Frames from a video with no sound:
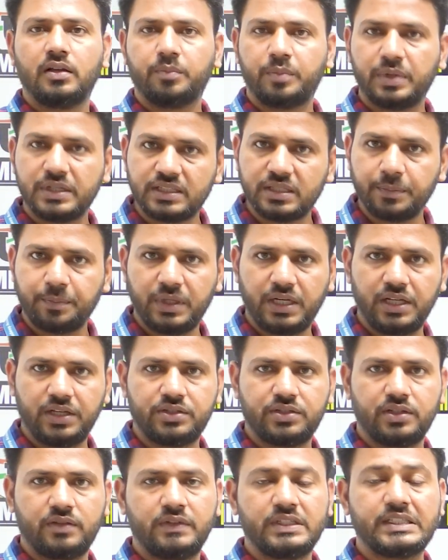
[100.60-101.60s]

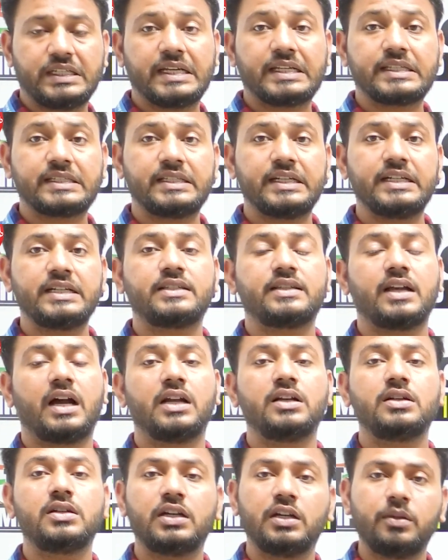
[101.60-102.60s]
precipitation which exceeds
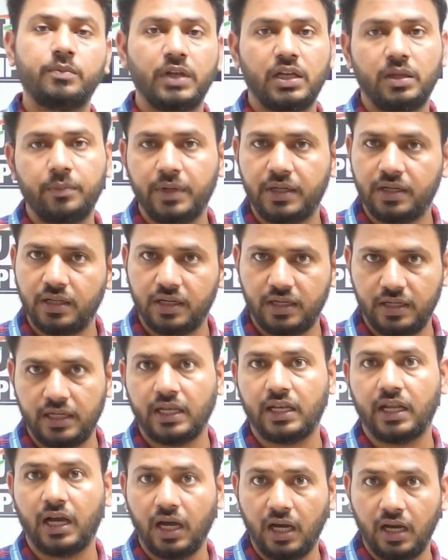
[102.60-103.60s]
100 millimeter in
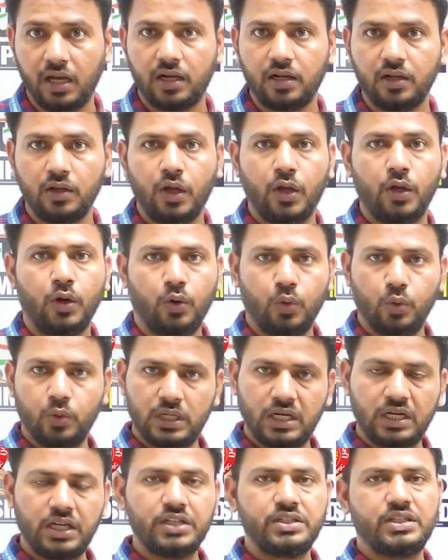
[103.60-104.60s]
an hour
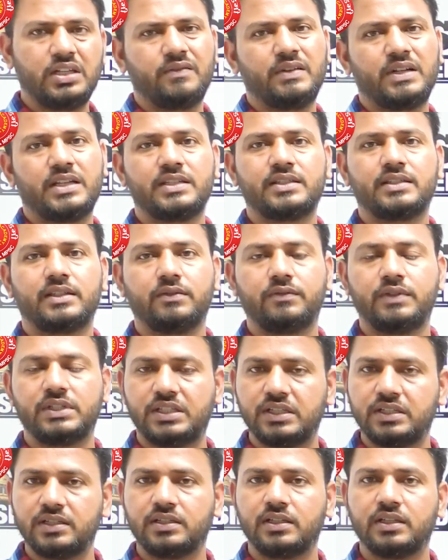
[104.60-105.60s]
over a region which
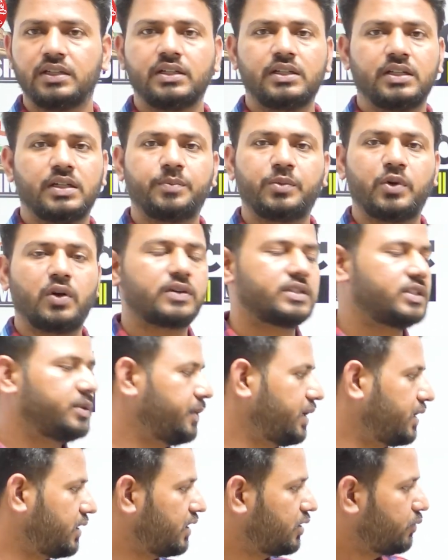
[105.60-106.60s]
is
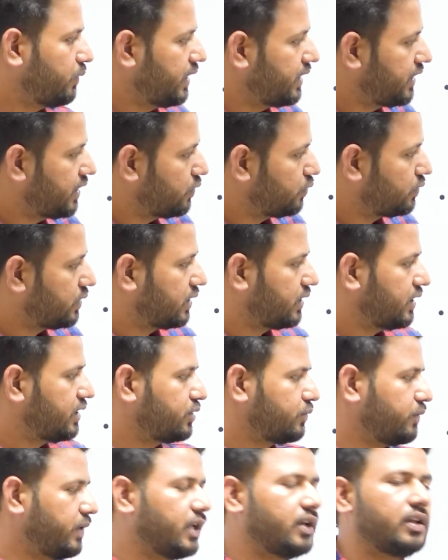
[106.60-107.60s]
approximately 20 to 30
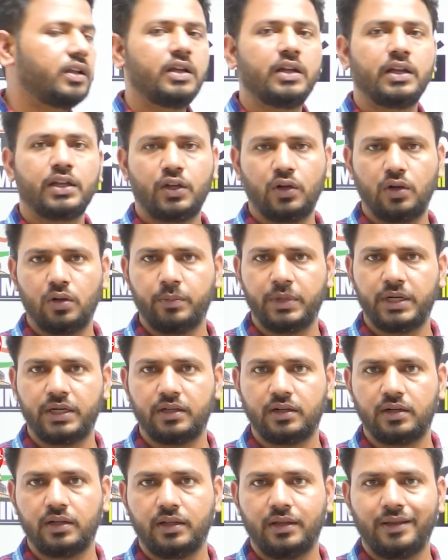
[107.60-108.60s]
square
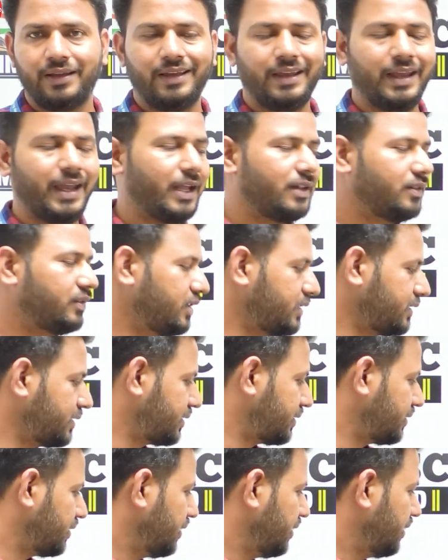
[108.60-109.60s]
kilometer. And
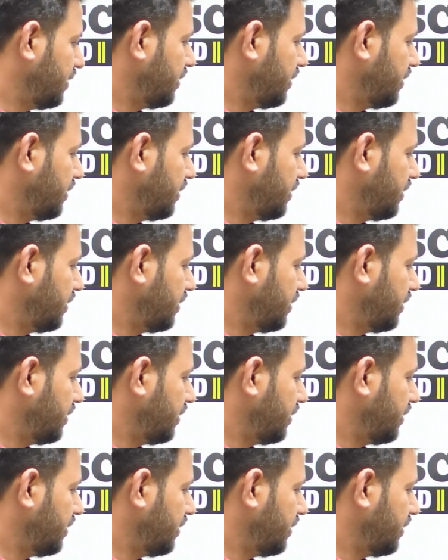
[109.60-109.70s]
this